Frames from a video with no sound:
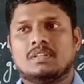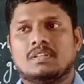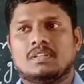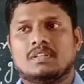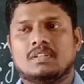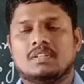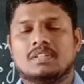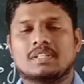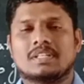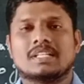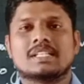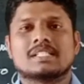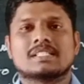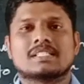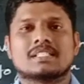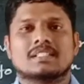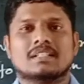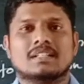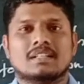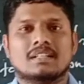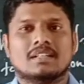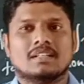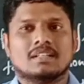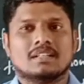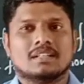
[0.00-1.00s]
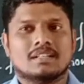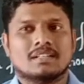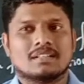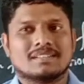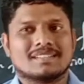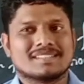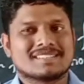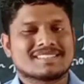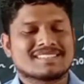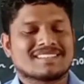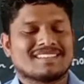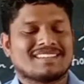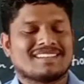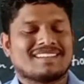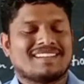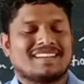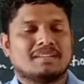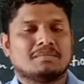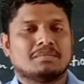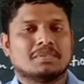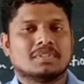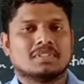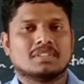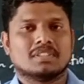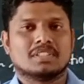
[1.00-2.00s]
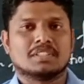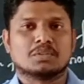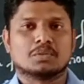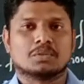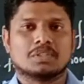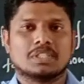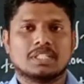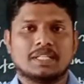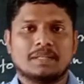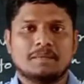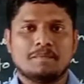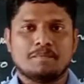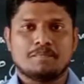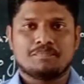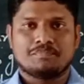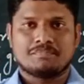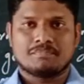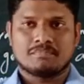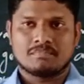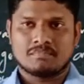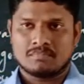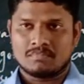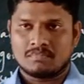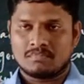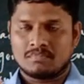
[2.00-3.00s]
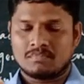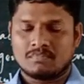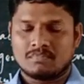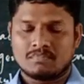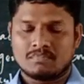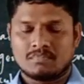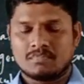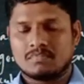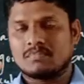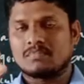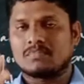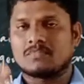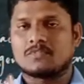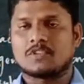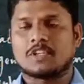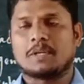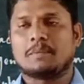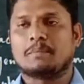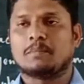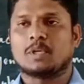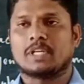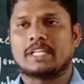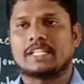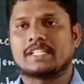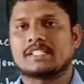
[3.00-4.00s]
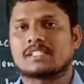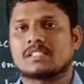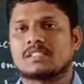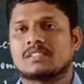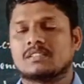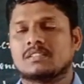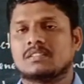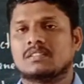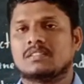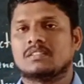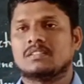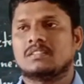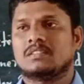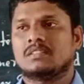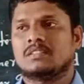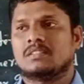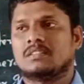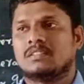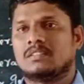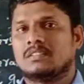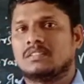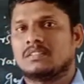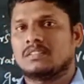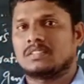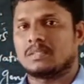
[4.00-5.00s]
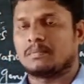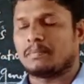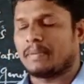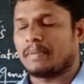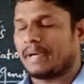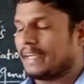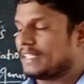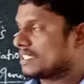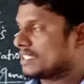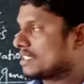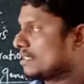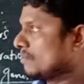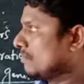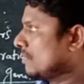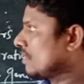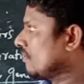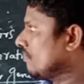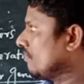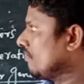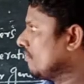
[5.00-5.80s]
It is described into the 3 points. The points number 1,